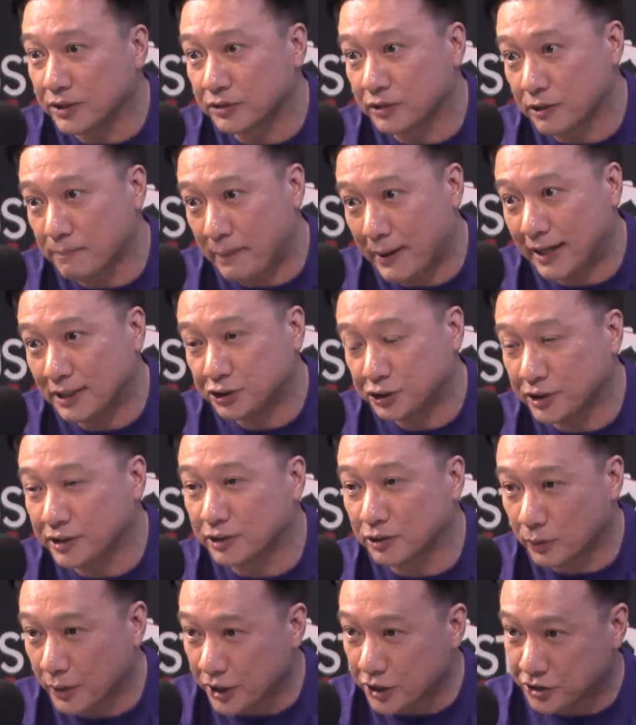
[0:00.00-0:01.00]
of the past
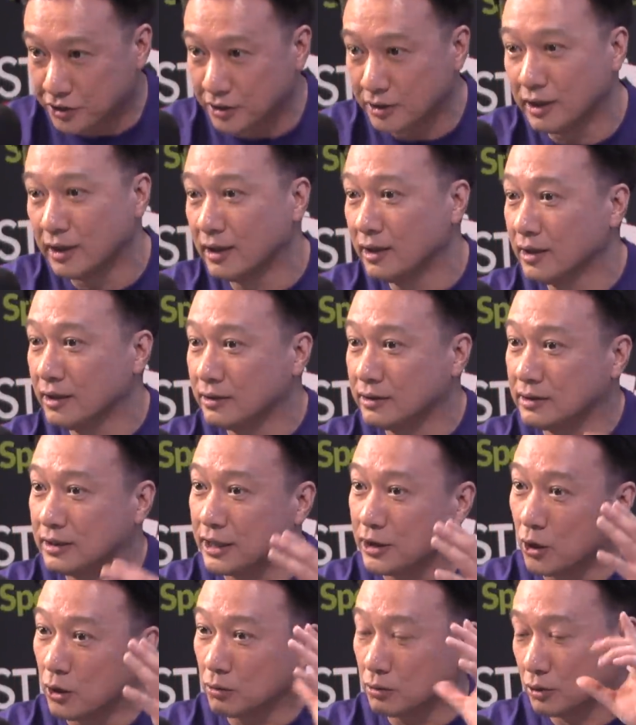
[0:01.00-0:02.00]
generation,
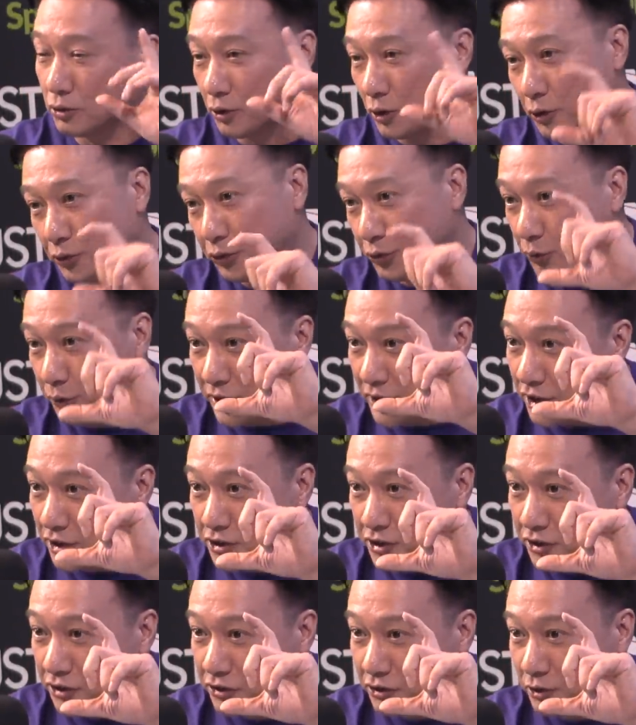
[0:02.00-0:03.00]
they don't grow three
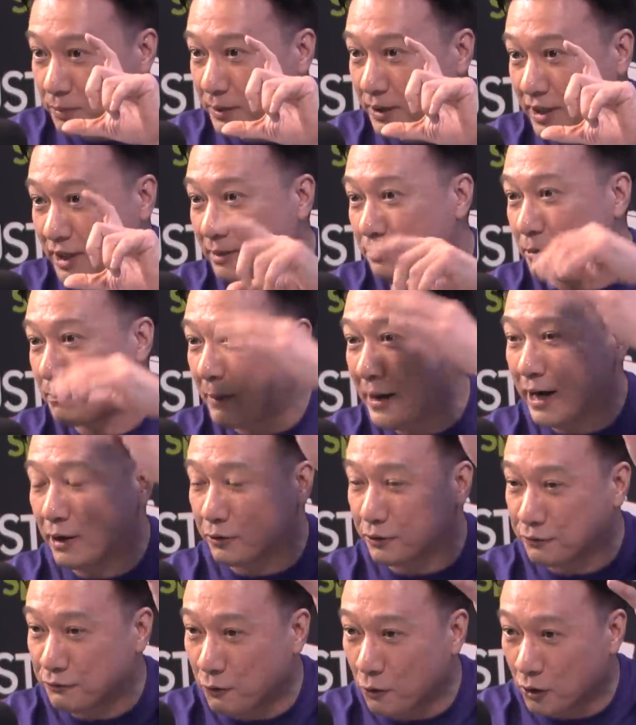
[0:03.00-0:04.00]
inches to become a
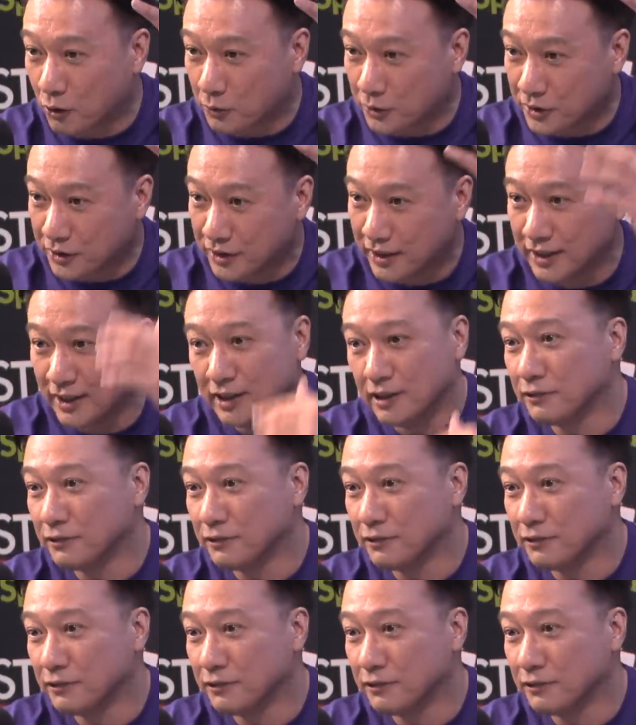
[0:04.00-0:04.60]
power forward.